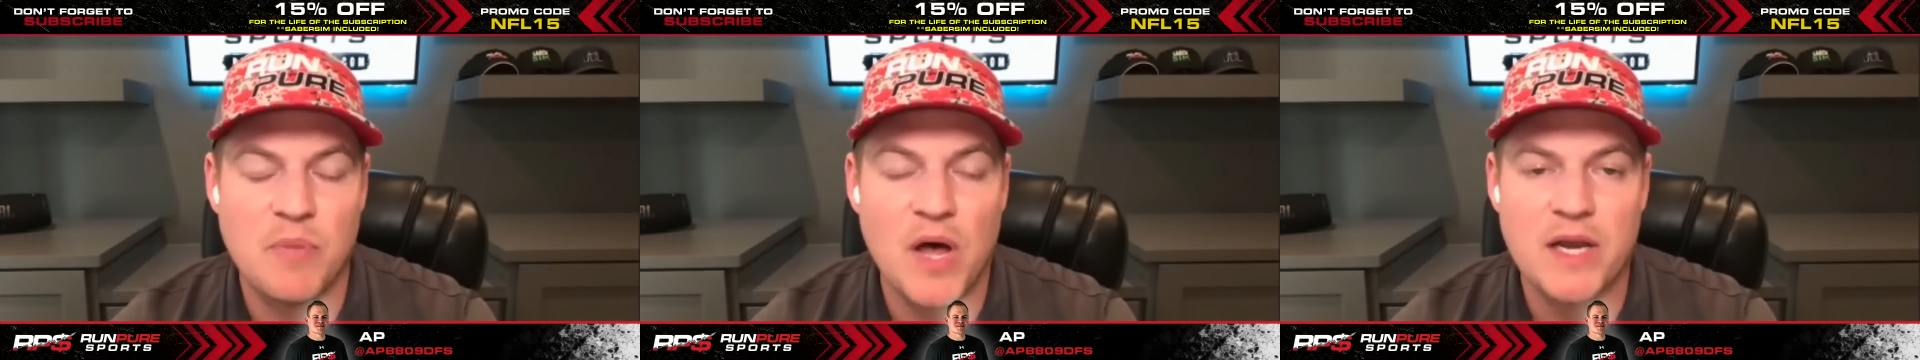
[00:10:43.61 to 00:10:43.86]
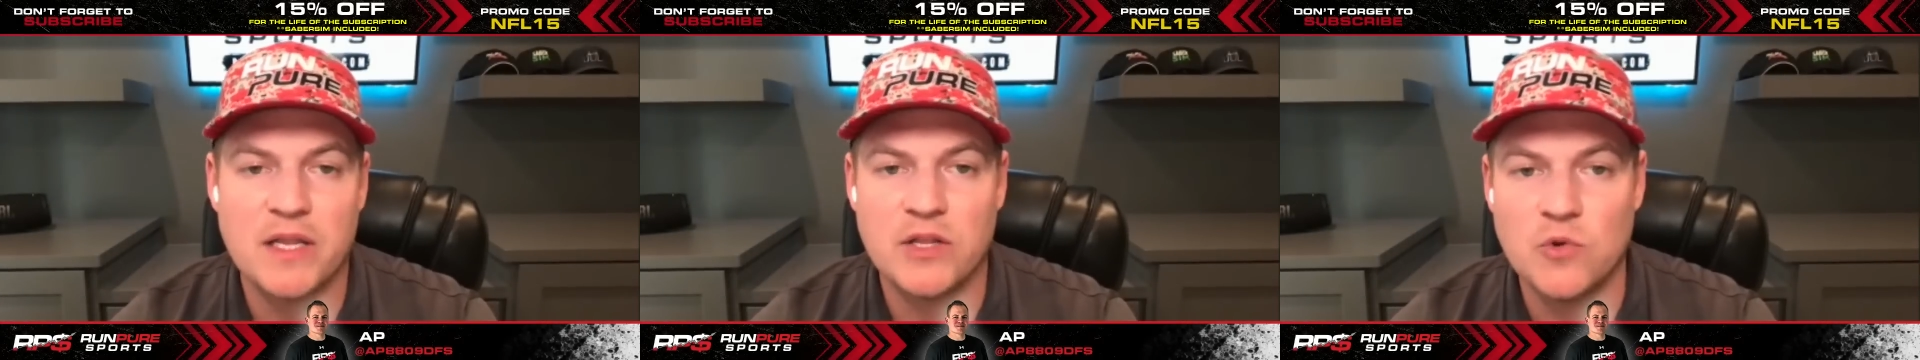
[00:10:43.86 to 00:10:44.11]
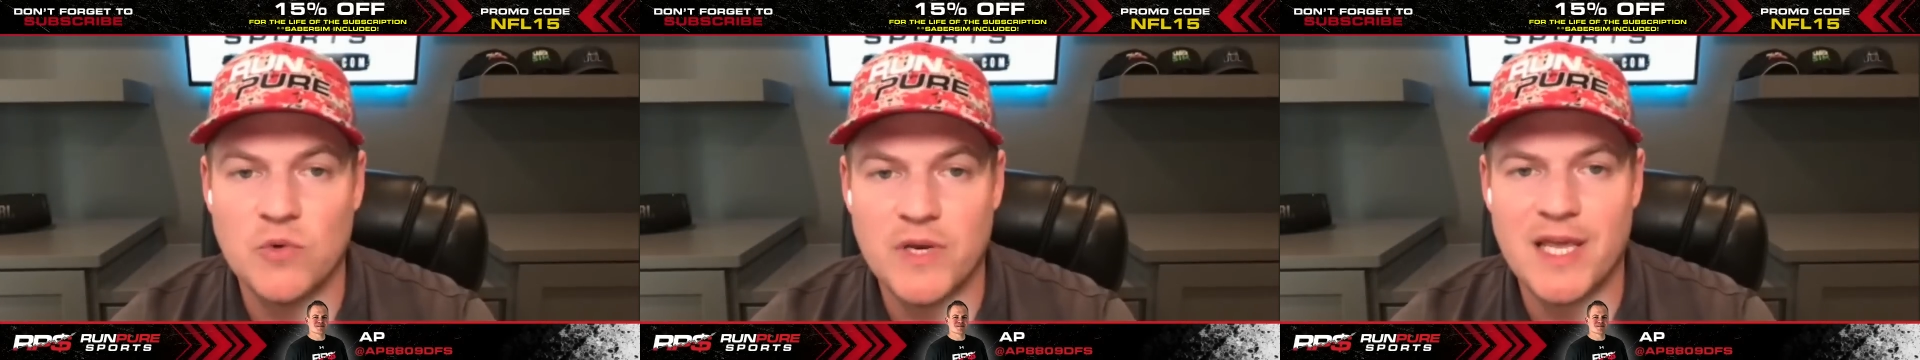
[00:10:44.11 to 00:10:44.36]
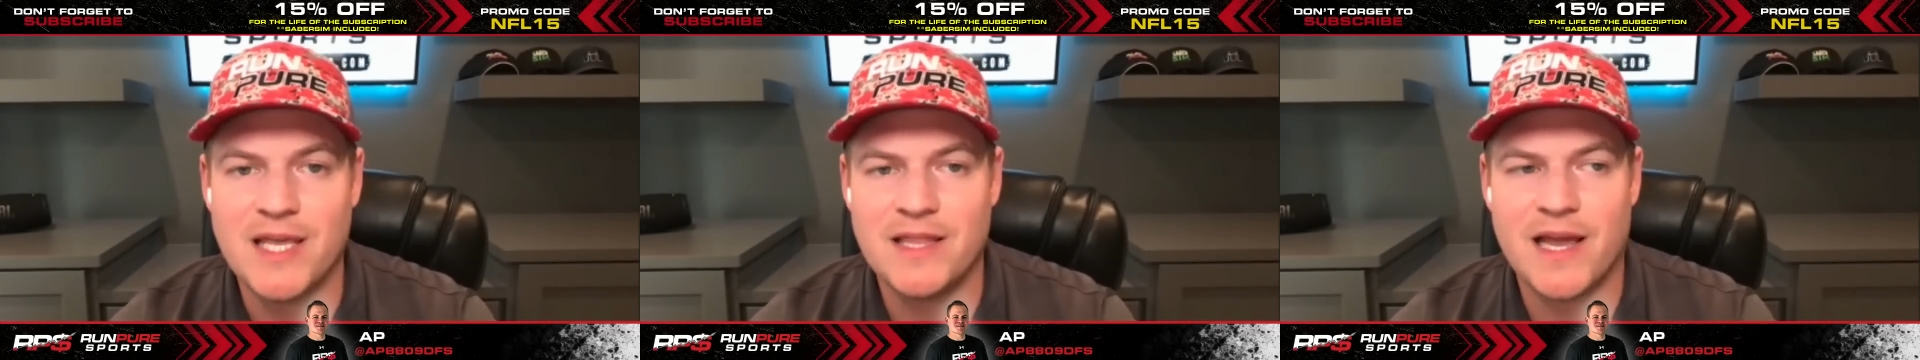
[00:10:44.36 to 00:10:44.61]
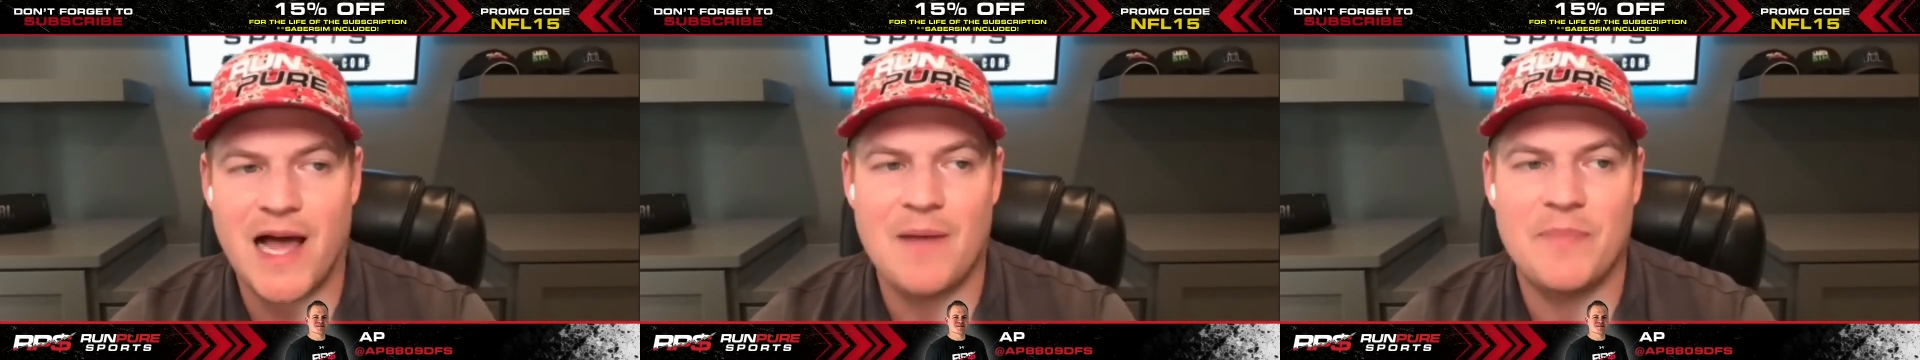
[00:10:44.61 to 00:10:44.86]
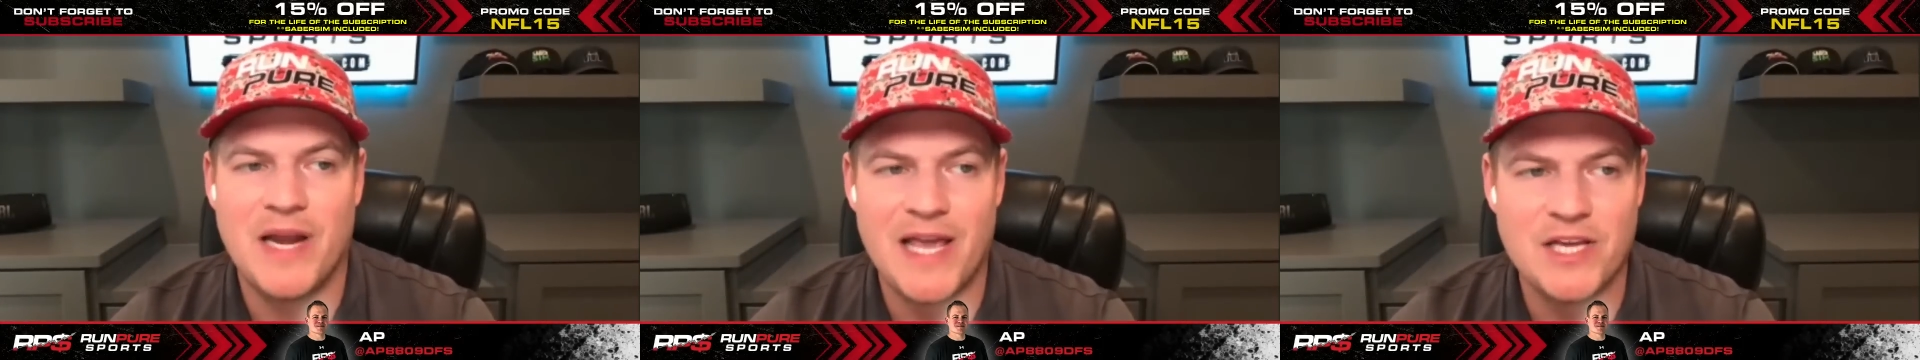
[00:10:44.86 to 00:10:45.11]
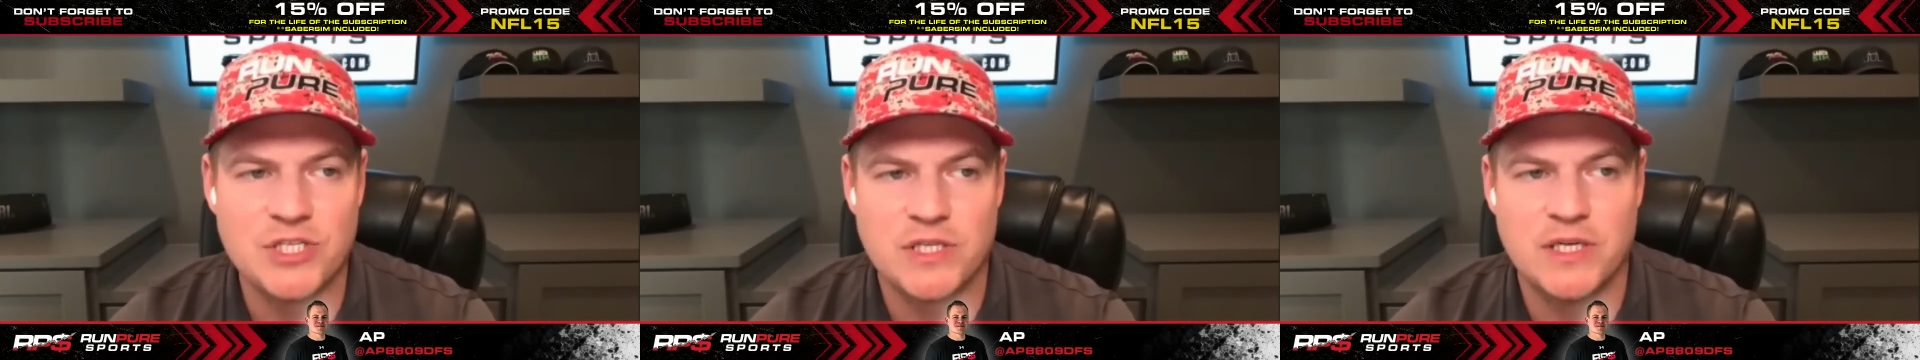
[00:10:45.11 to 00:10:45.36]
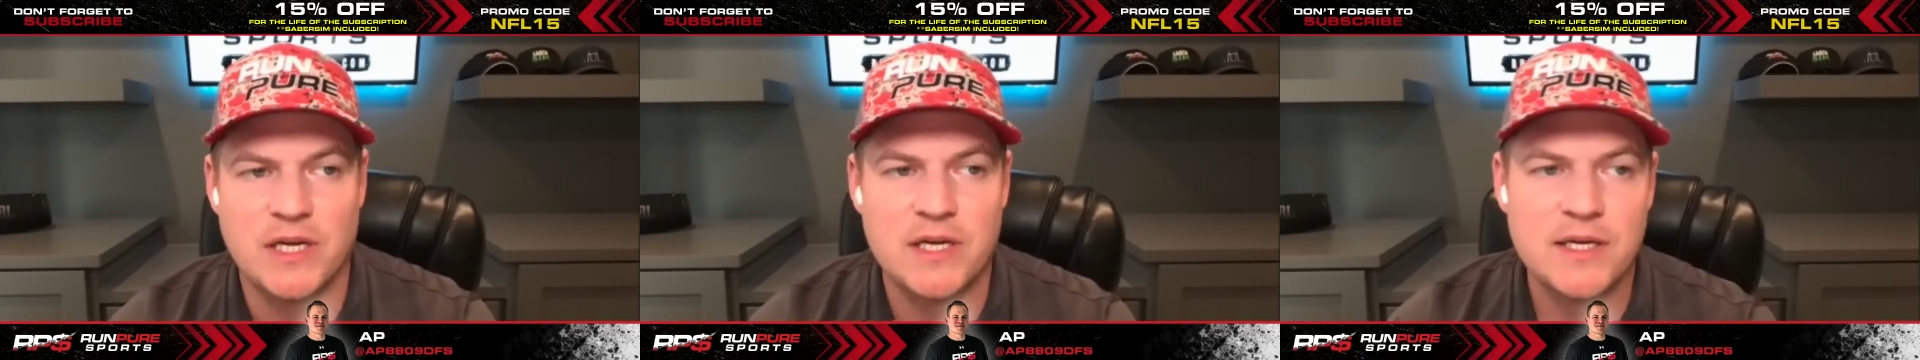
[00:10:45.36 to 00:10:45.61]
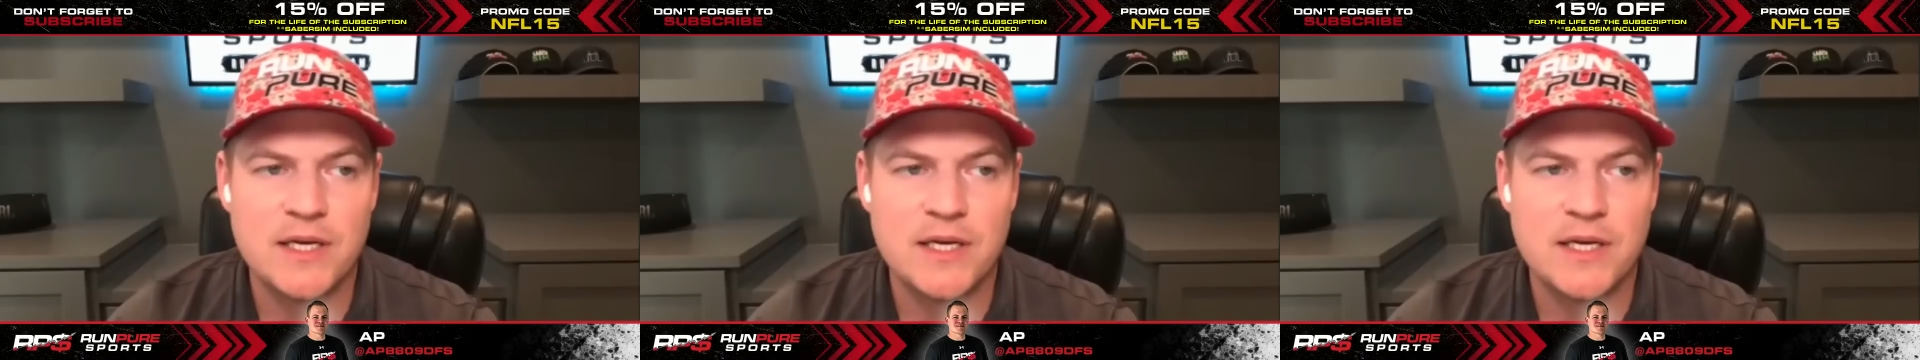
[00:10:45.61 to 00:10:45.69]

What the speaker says: But you need the combination